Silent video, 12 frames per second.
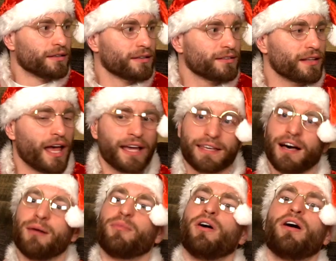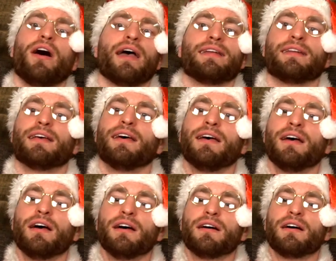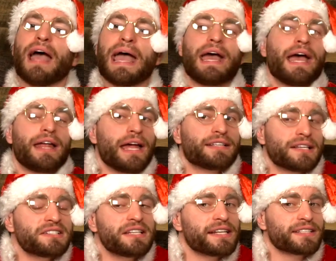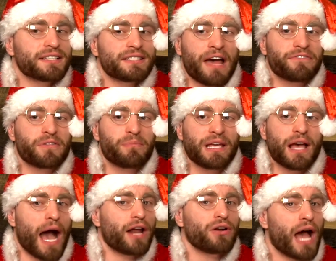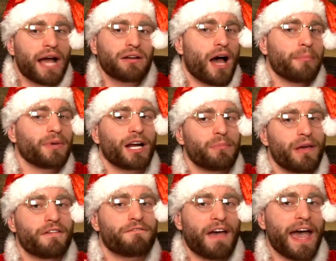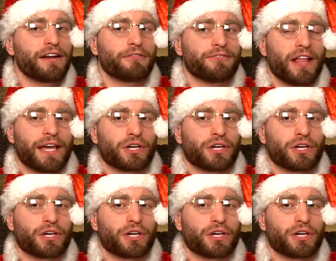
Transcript: Like, come on. It, it, it, doesn't. It doesn't have to be. I don't. I, am not a big fan of like